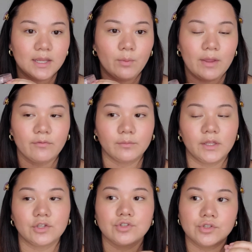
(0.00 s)
away from
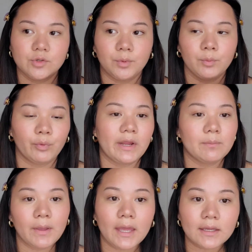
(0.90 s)
like super bright
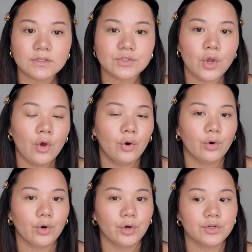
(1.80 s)
pinks
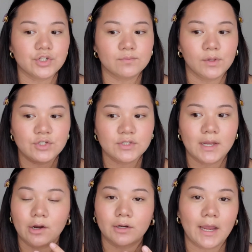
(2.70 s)
or just blushes
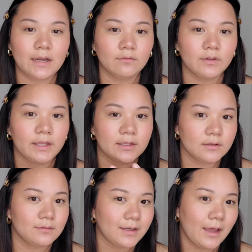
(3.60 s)
that are kind of
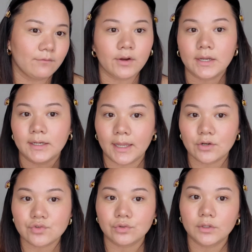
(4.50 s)
like not very
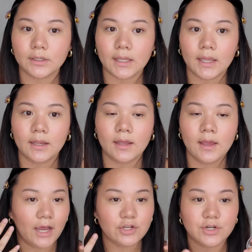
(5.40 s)
natural looking.
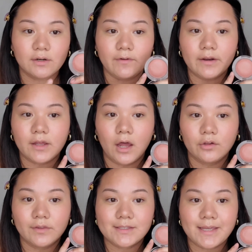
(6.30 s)
I try to find a
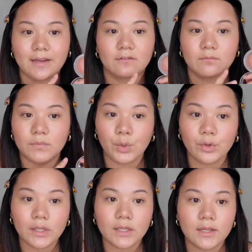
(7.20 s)
color that's kind of
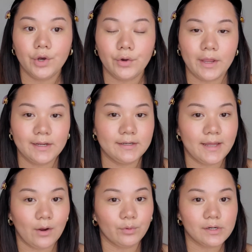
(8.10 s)
muted. Okay,
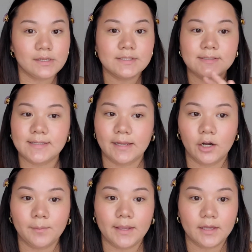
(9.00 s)
now we're gonna set our
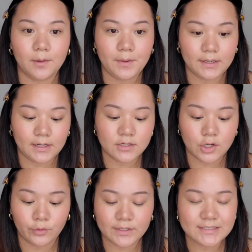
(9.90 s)
makeup, and I
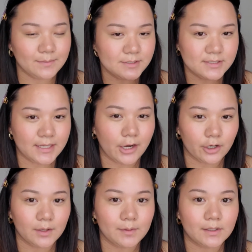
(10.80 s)
know that seems
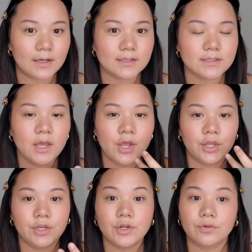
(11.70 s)
scary because
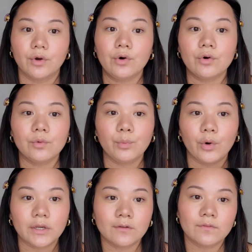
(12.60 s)
you know the whole
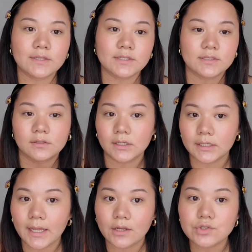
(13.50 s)
point of this is to look
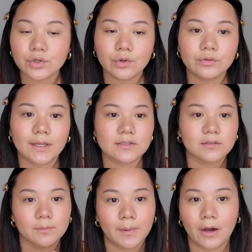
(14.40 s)
natural, not to
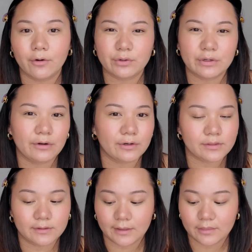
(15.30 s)
look powdery or
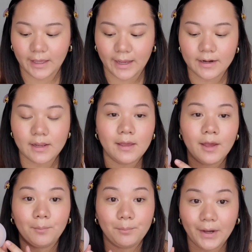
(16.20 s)
anything like that.
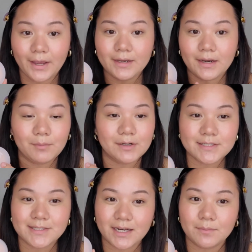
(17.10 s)
But I'm gonna
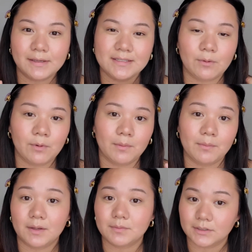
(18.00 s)
set it because I want my
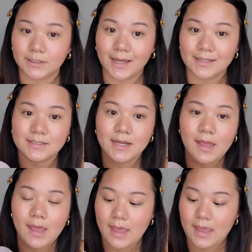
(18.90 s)
makeup to last.
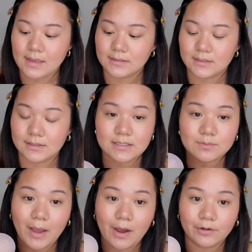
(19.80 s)
And this
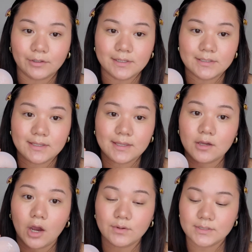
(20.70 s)
powder is the
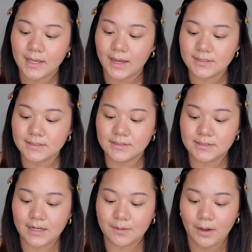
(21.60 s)
Kosas
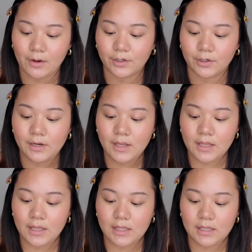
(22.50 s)
setting powder
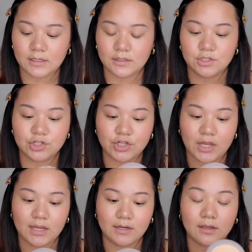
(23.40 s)
in the
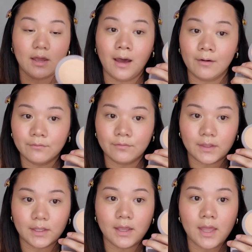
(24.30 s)
shade
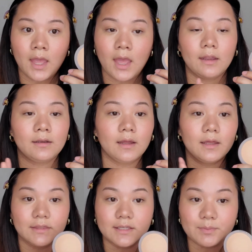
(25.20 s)
Comfy.
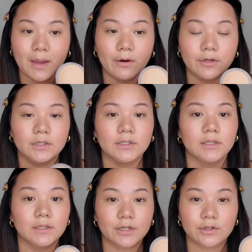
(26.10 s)
And this powder
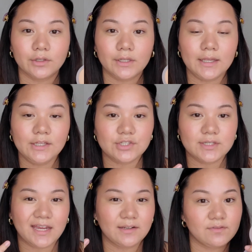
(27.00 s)
literally just
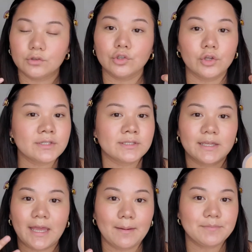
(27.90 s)
kind of looks
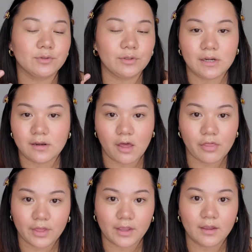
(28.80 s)
like absolutely
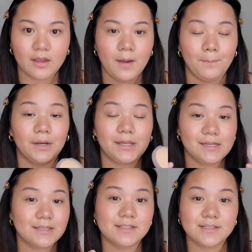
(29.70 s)
nothing, but it
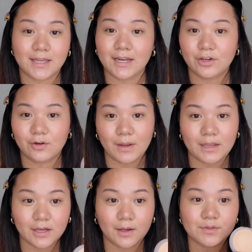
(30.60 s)
is setting your
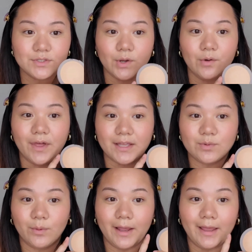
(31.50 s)
makeup. So that's
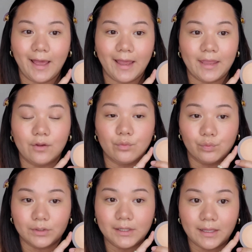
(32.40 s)
why I
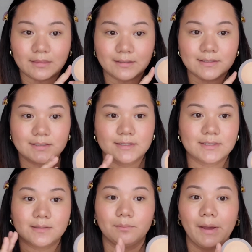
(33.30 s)
really like this. This
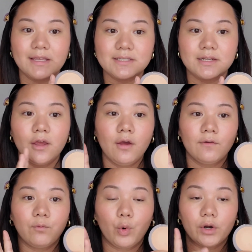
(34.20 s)
is the best
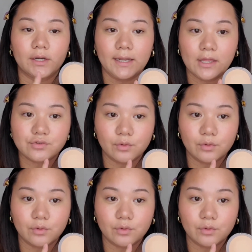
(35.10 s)
for natural